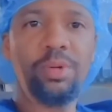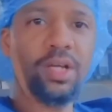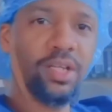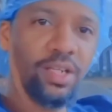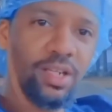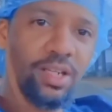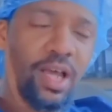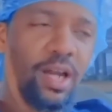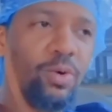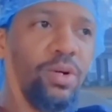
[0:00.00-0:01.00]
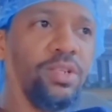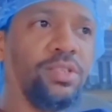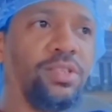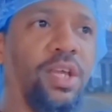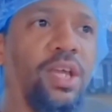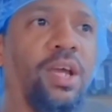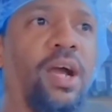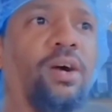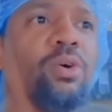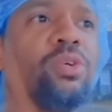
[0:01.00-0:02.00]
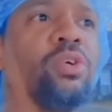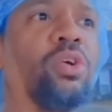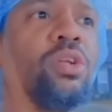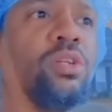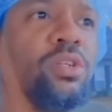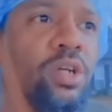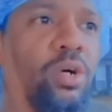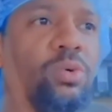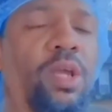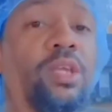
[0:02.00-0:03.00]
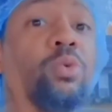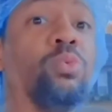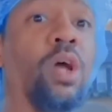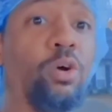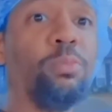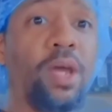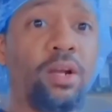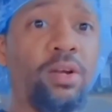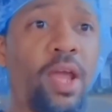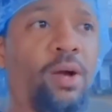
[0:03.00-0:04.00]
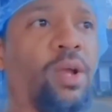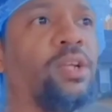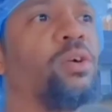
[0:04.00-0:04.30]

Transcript: But I don't understand how you're an adult and you know better now